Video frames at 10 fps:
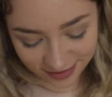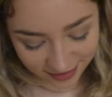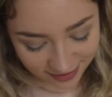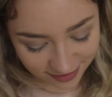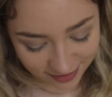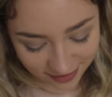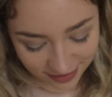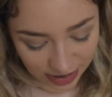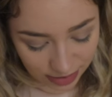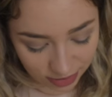Oh,
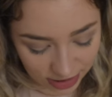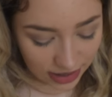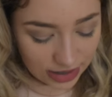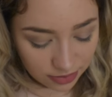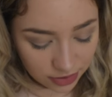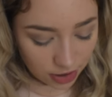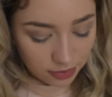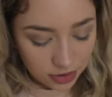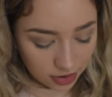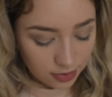now I'm just saying it's a
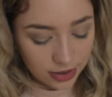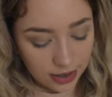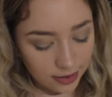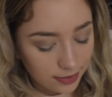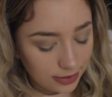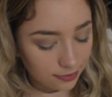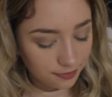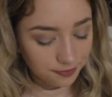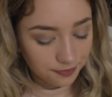pajama top. Okay, oh well.